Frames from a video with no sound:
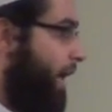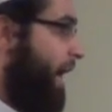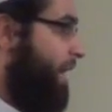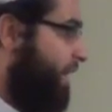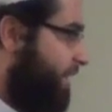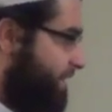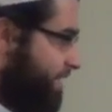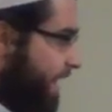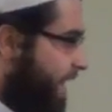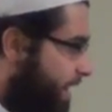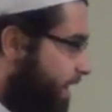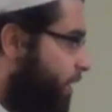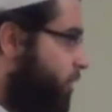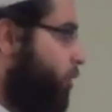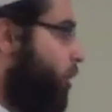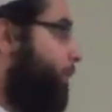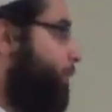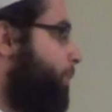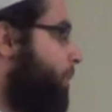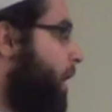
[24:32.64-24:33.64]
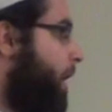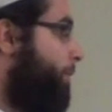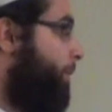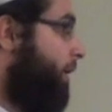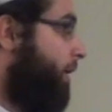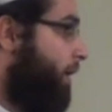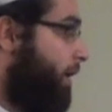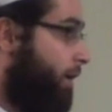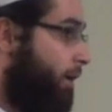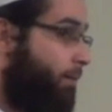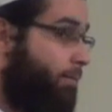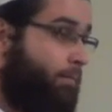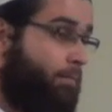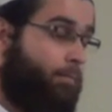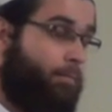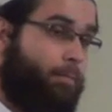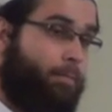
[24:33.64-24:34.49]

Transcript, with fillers: land and taken your property.